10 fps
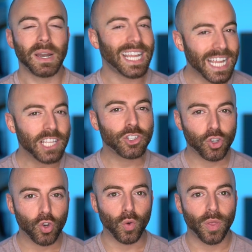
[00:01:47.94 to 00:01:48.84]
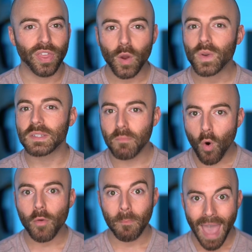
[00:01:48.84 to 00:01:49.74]
But in truth, there was
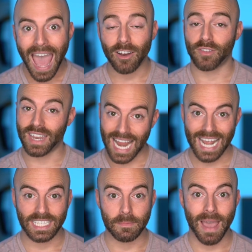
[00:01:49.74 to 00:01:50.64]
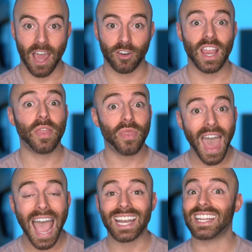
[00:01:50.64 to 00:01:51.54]
more matter than antimatter, and
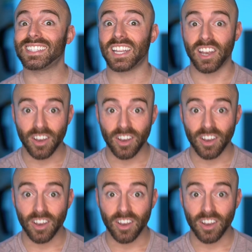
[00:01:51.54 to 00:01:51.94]
that is an